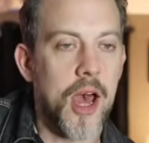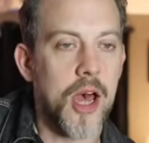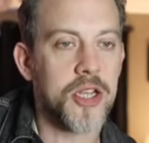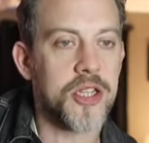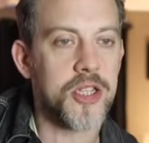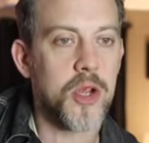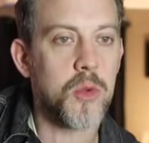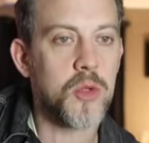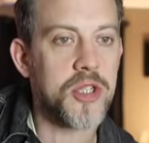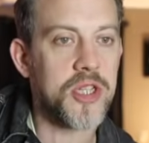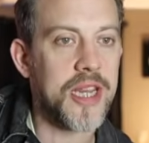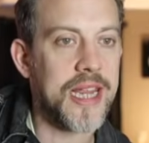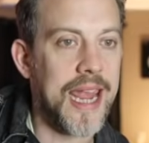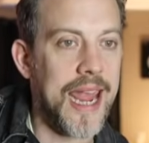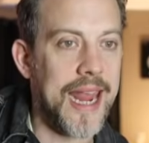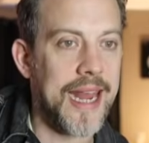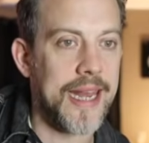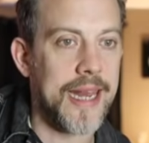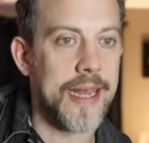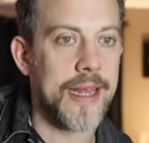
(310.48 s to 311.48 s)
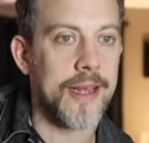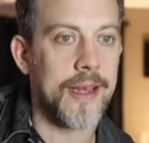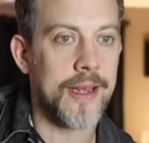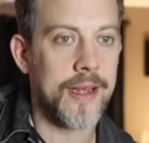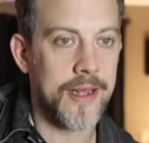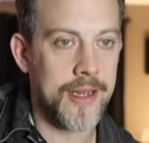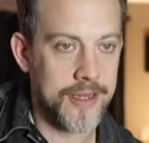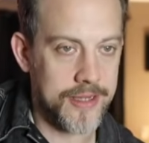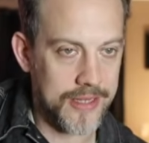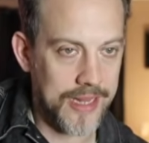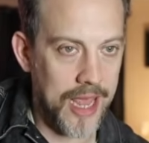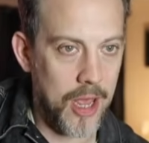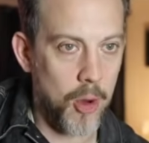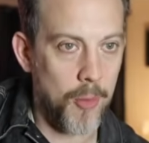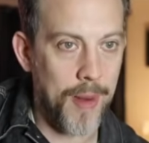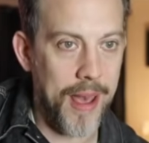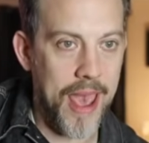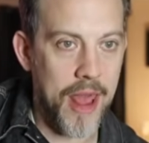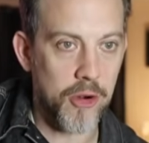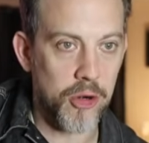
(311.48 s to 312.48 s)
associated scale
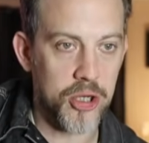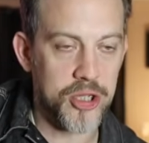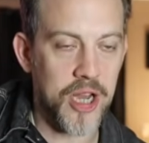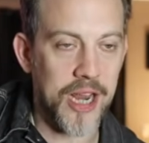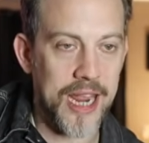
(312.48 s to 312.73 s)
patterns,